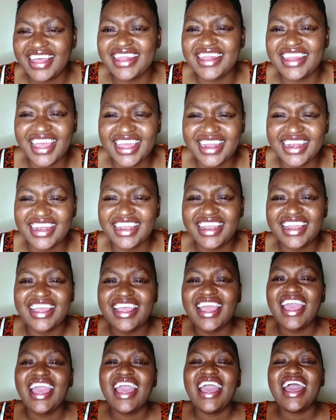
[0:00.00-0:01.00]
and then
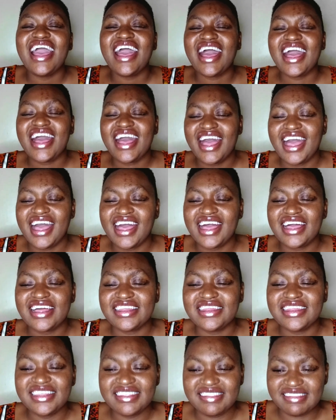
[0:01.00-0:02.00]
uh,
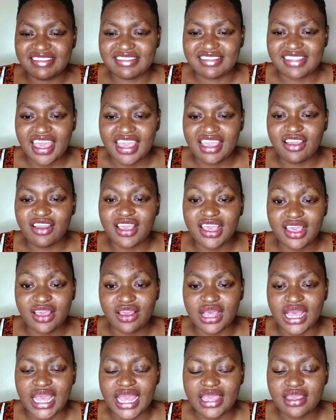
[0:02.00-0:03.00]
this, I
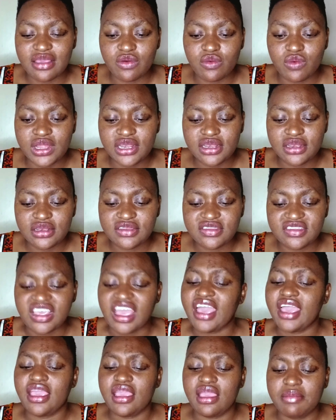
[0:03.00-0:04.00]
I one
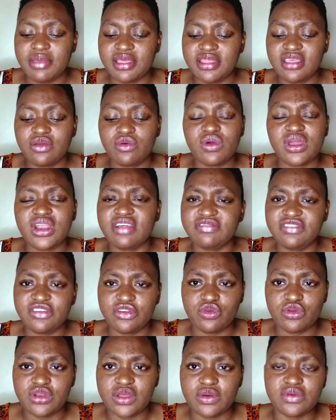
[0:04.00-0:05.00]
time, I think one
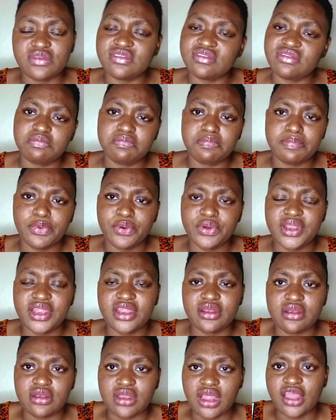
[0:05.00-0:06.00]
afternoon, I was bored
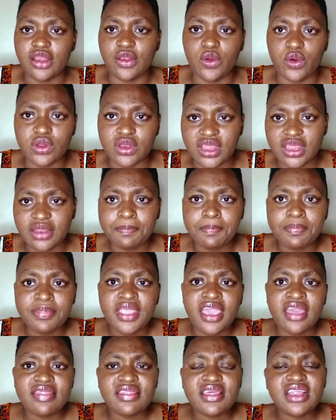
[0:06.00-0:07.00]
and I logged in.
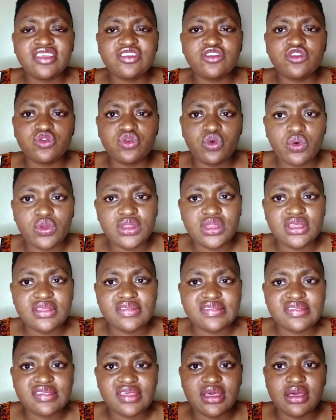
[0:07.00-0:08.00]
Then I saw
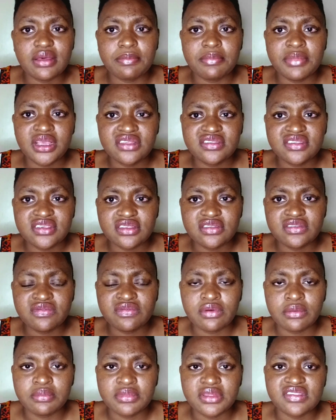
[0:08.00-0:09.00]
this uh, message
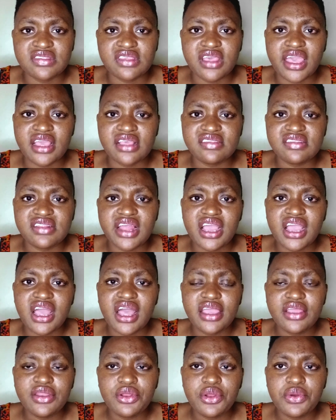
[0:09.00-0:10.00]
from this guy like,
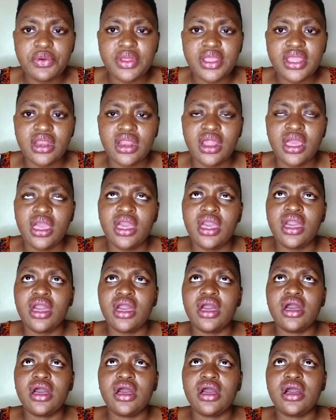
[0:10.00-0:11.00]
"Hi Doreen,
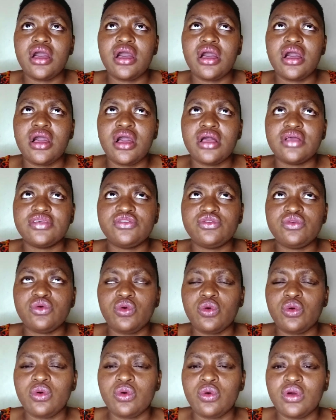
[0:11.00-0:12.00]
uh,
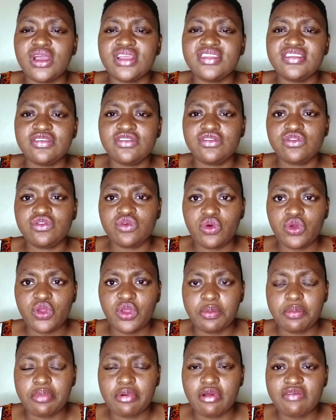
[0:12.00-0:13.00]
so I just saw
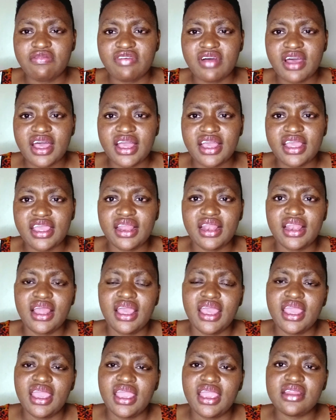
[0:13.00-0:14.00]
your profile
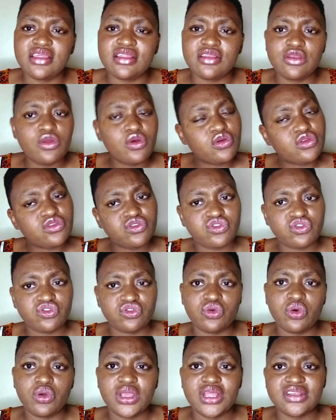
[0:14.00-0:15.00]
and it looks
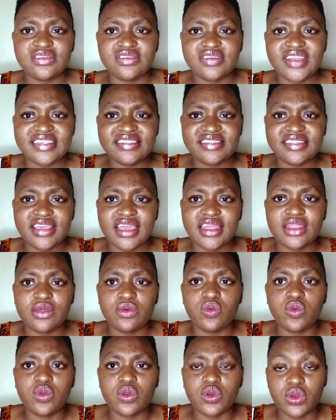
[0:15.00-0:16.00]
so interesting, and I
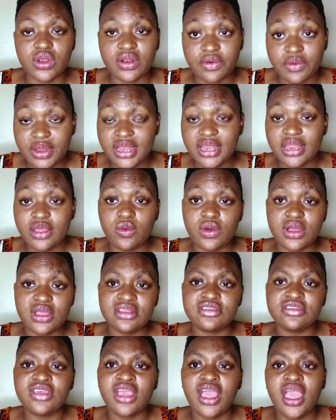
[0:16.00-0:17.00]
would really
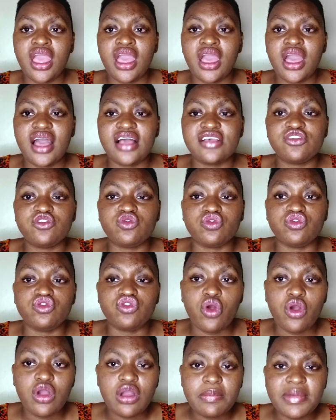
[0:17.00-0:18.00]
want us to
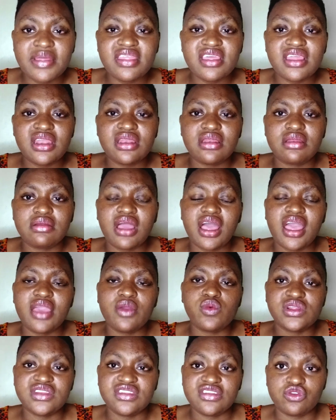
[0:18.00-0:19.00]
talk, but then I
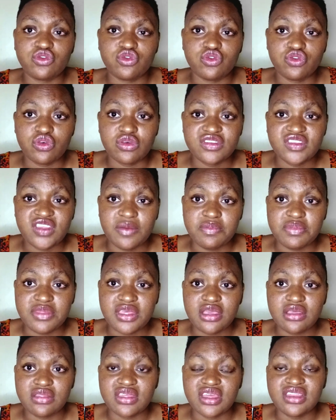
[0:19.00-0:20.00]
want us to talk
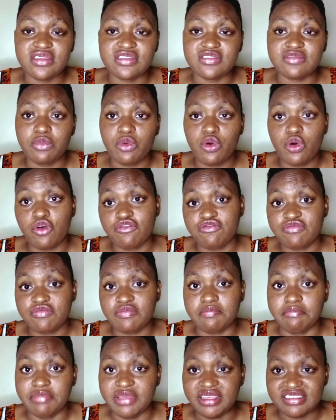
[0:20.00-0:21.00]
something that is more
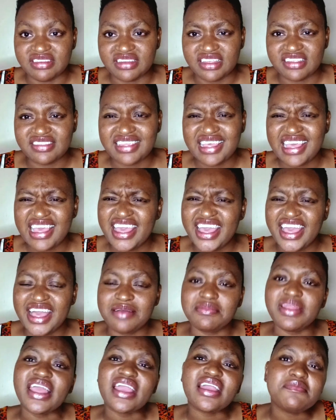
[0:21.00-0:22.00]
business."
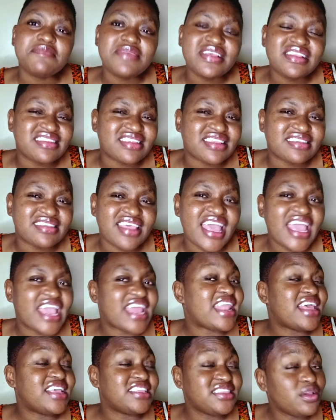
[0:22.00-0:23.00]
I'm like, business?
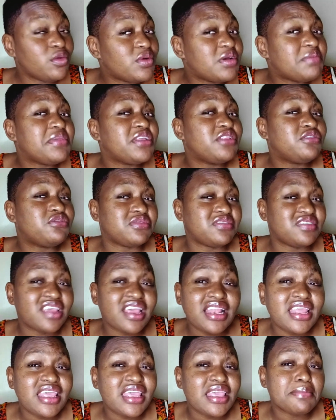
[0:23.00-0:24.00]
Does he want me to
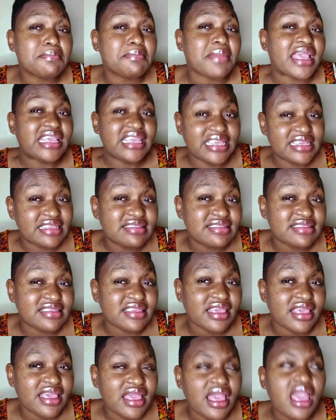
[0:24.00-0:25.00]
sell him my kidney?